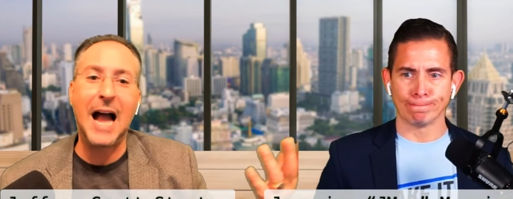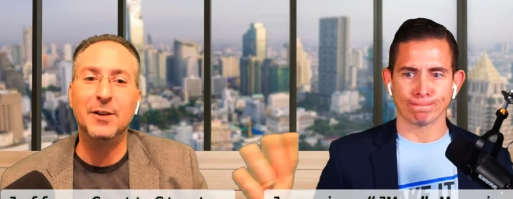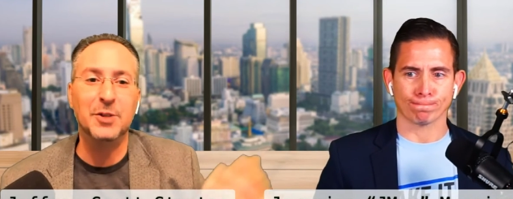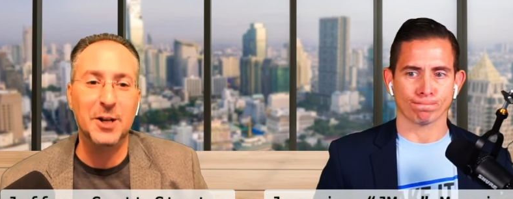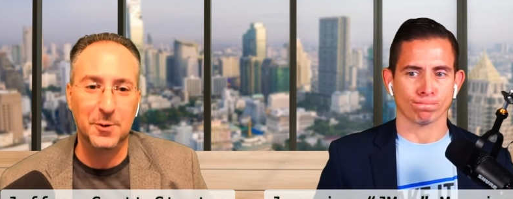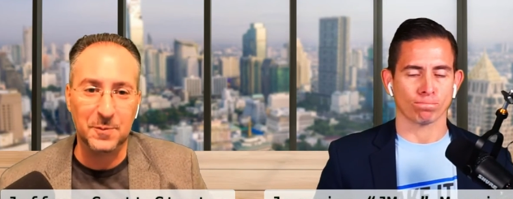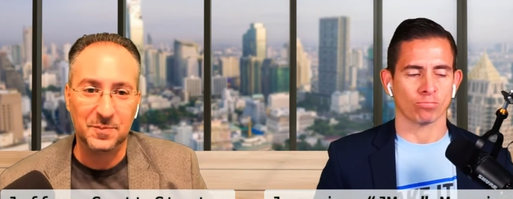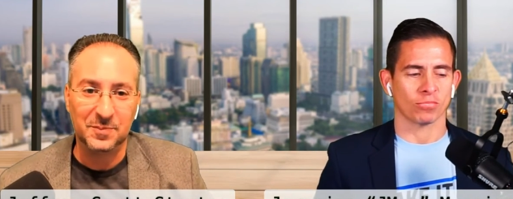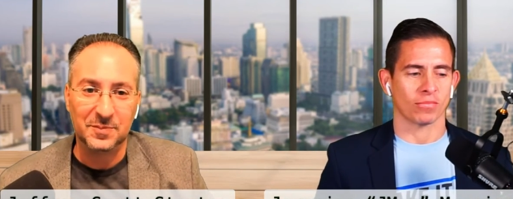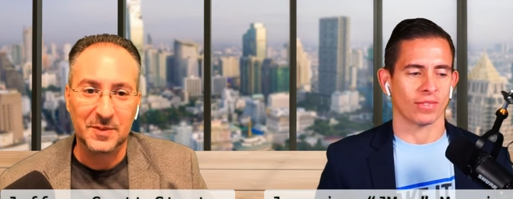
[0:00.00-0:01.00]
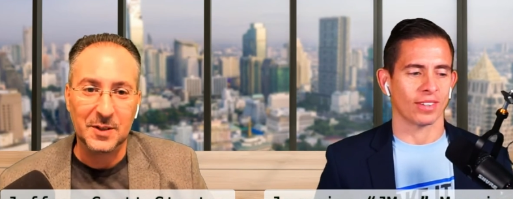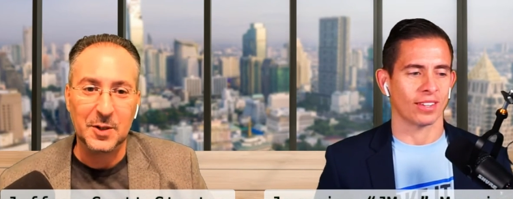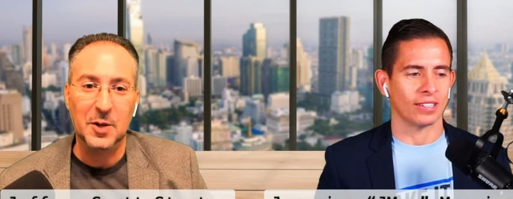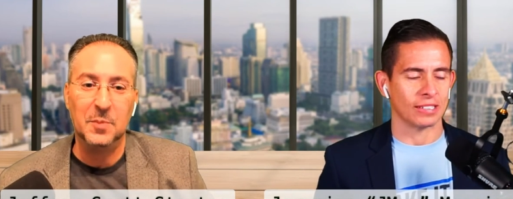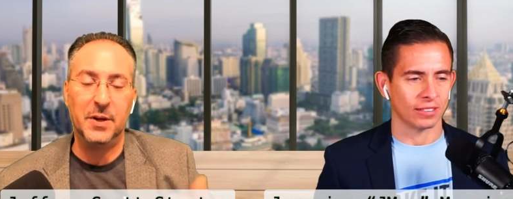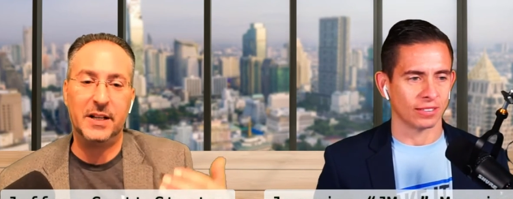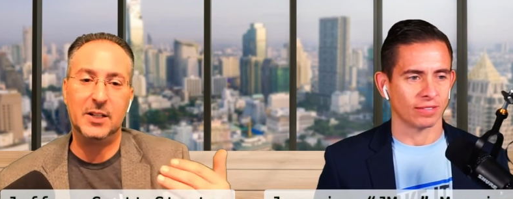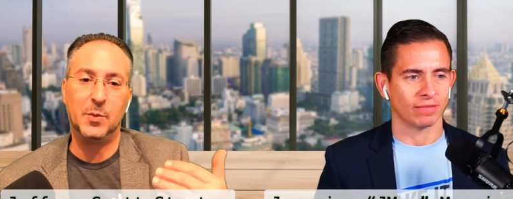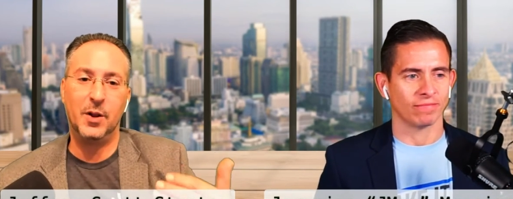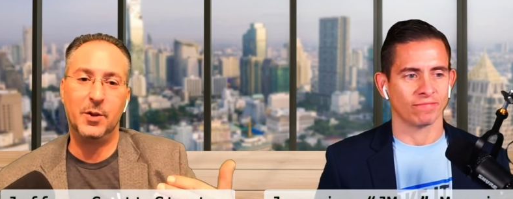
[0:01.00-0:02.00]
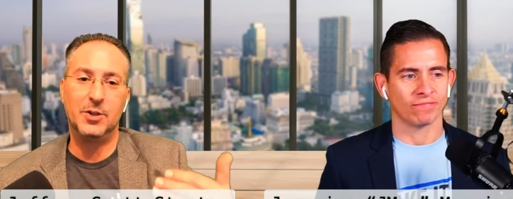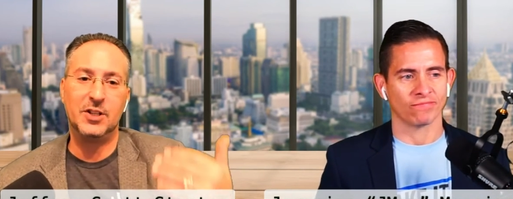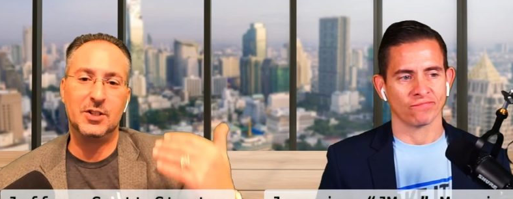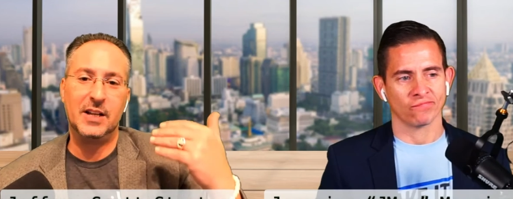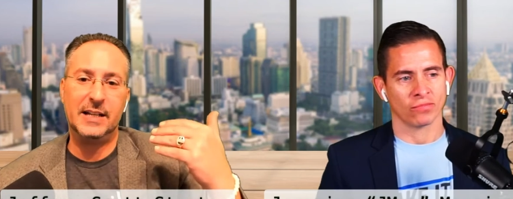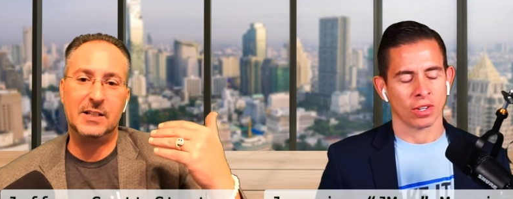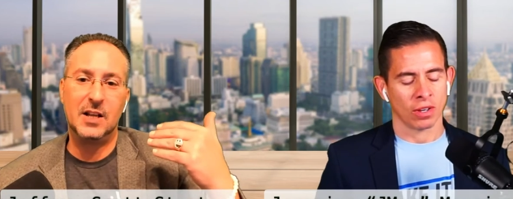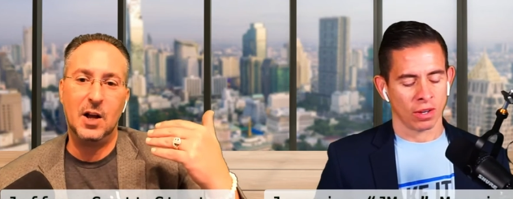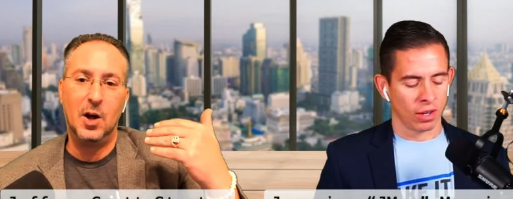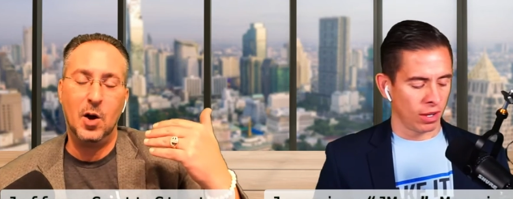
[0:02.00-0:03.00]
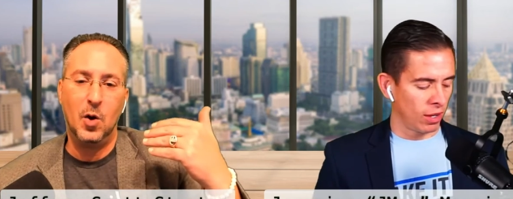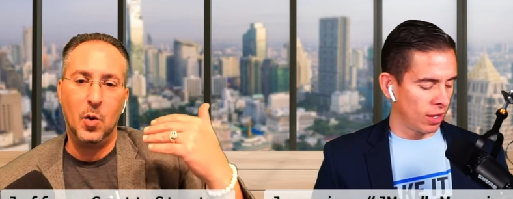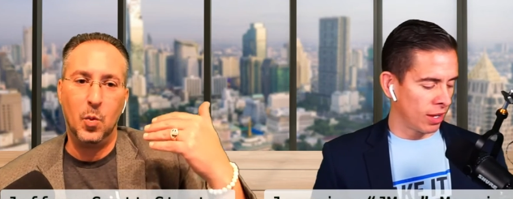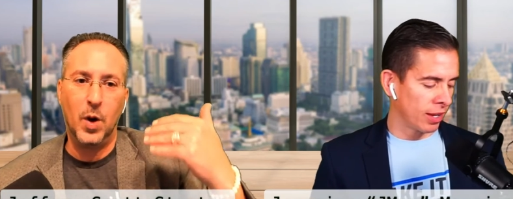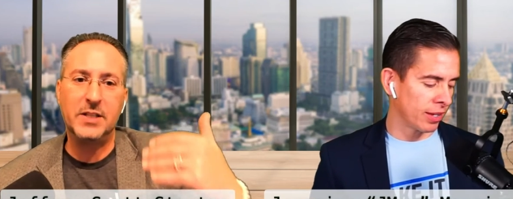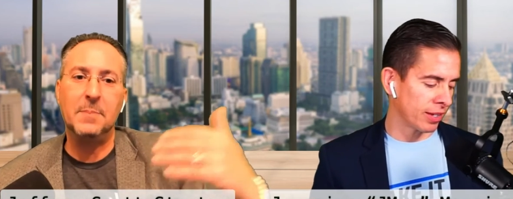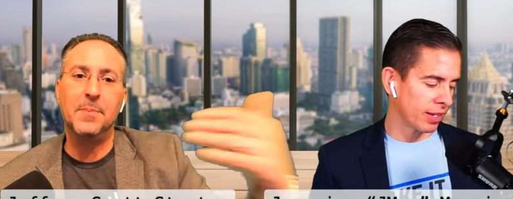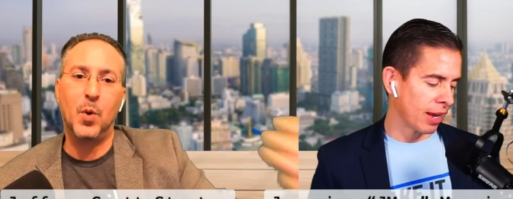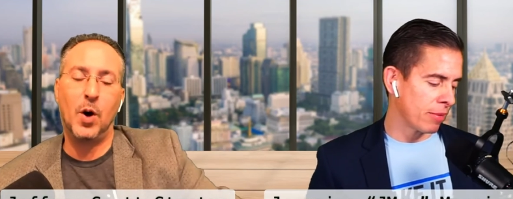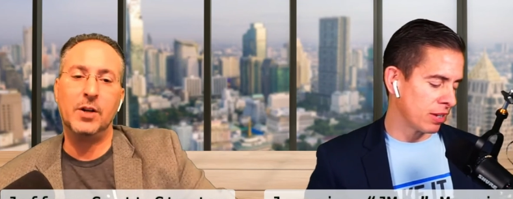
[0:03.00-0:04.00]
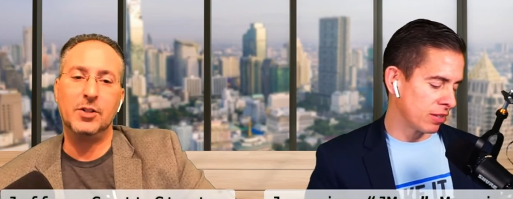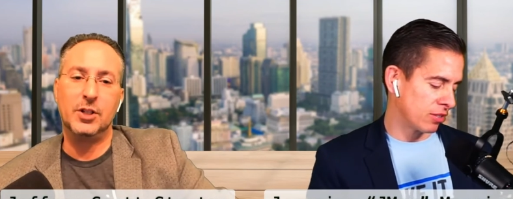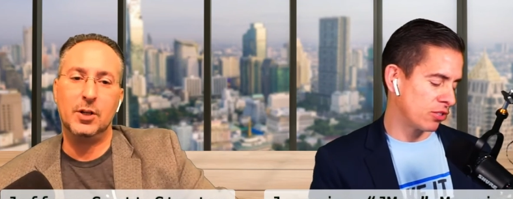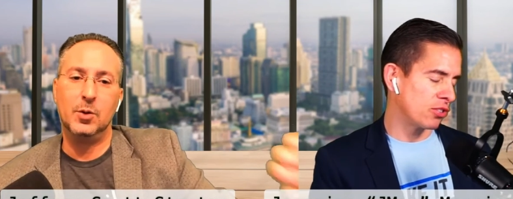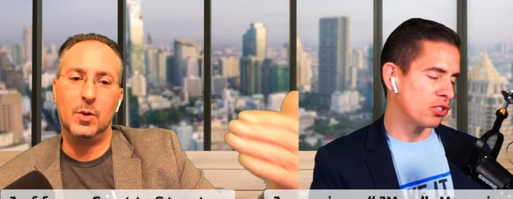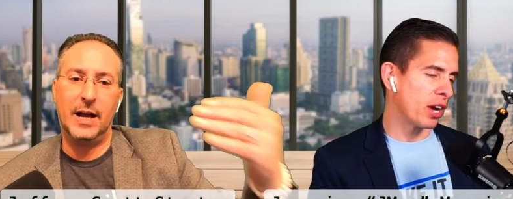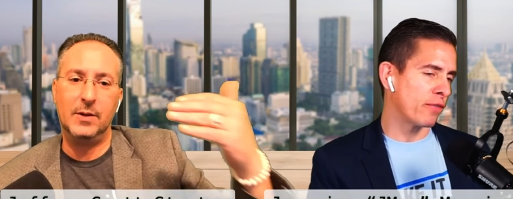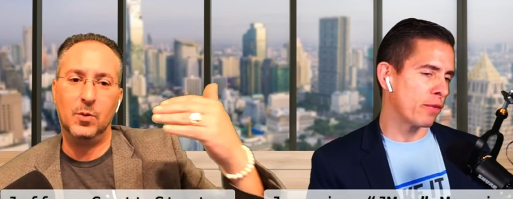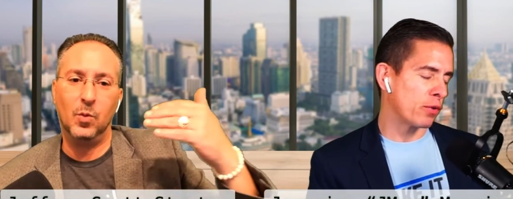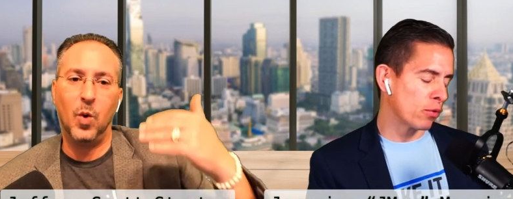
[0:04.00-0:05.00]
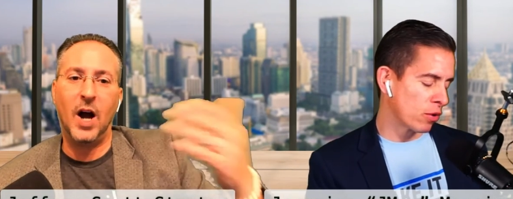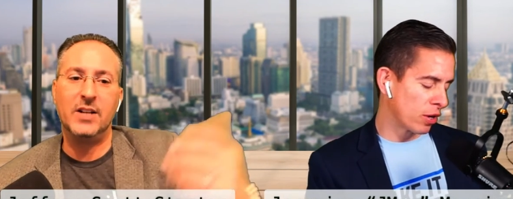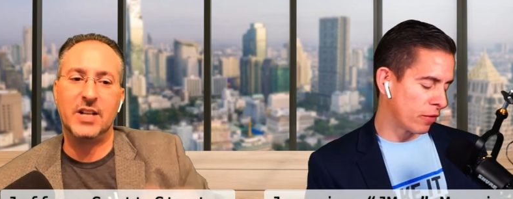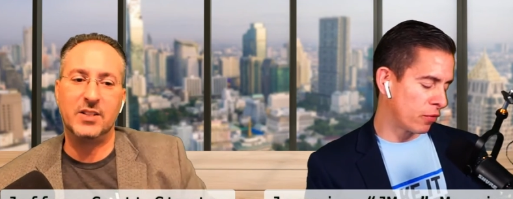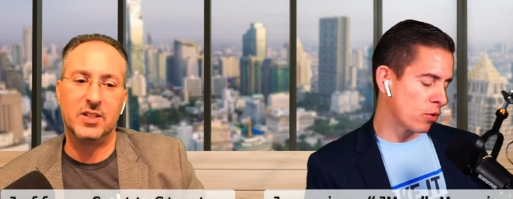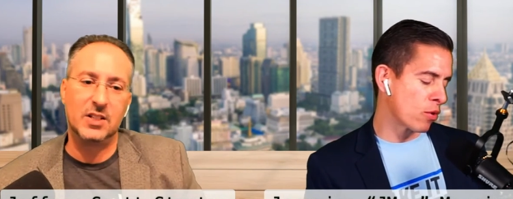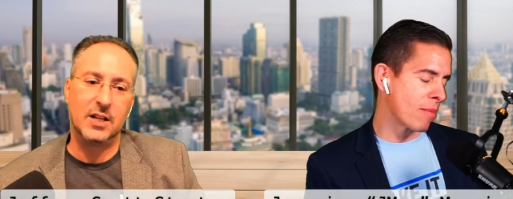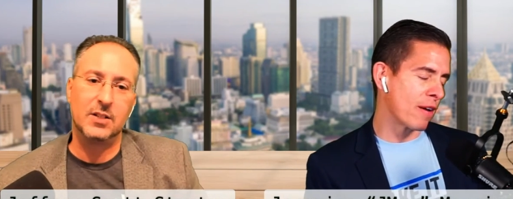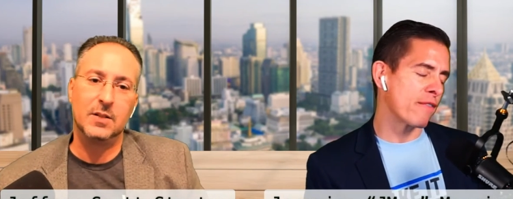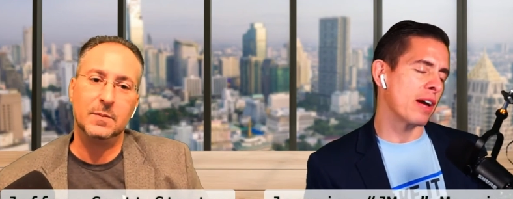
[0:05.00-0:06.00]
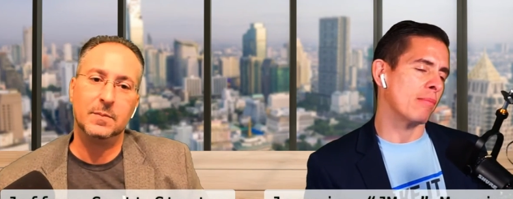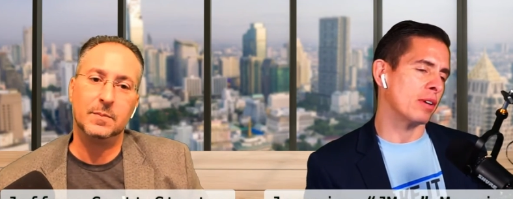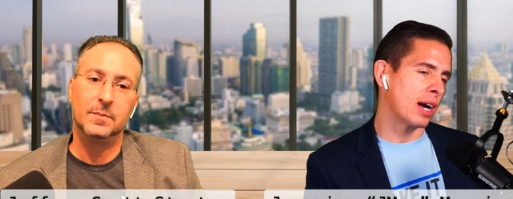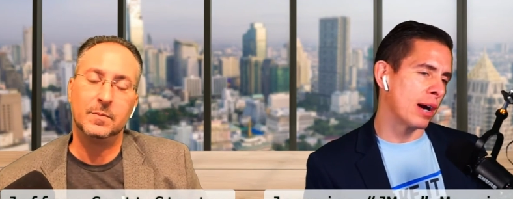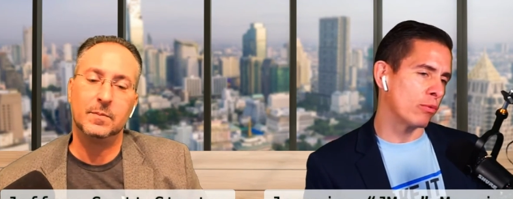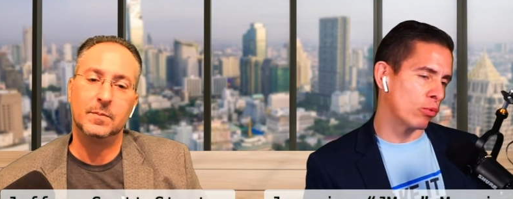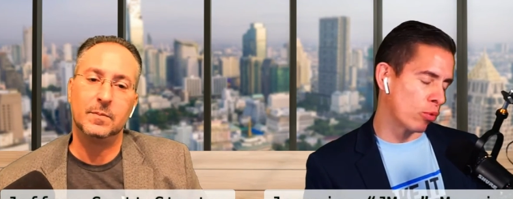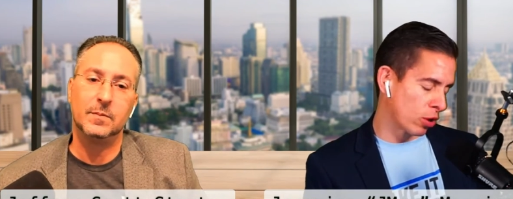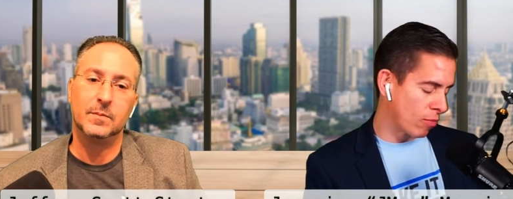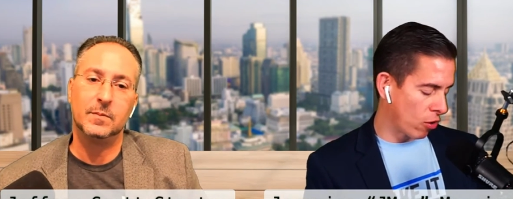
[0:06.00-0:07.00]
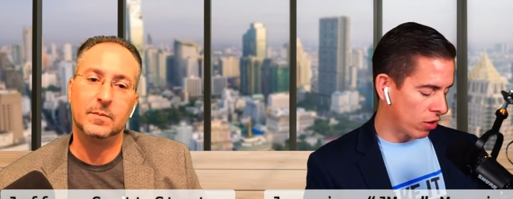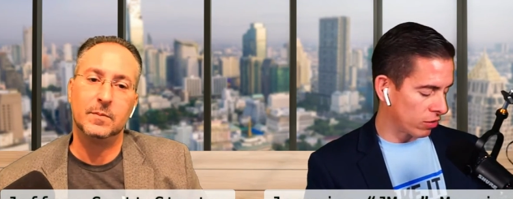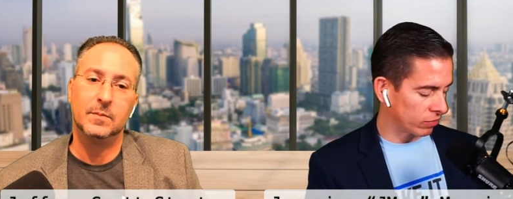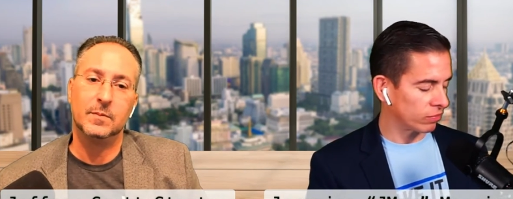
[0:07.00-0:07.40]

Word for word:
Speaker 1: I don't know. But it's one of those is it's What's important I mean, to you, Jeff? If you were if you were my
Speaker 2: family, I would work more.